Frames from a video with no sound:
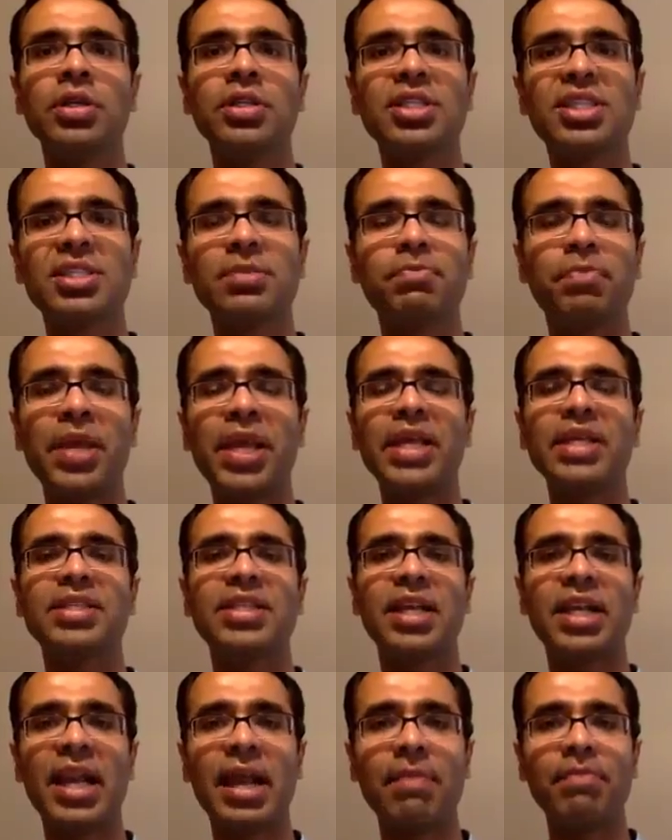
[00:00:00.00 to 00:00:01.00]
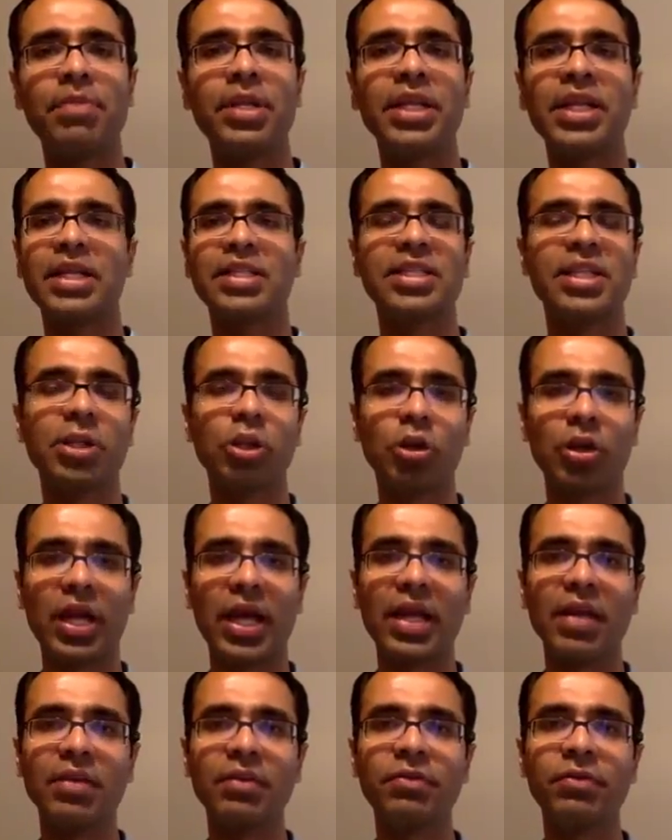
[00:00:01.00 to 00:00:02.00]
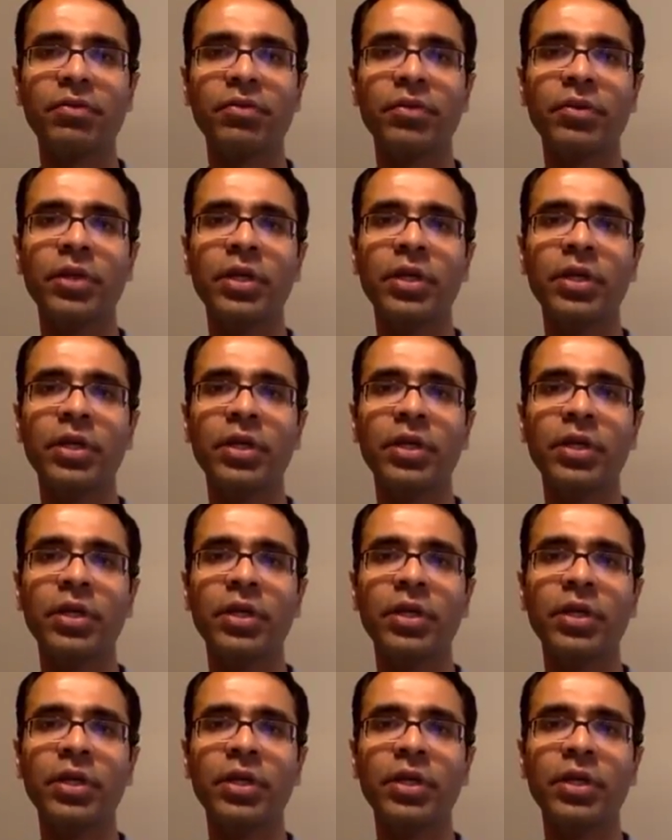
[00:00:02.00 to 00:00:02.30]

space and emptiness in your life,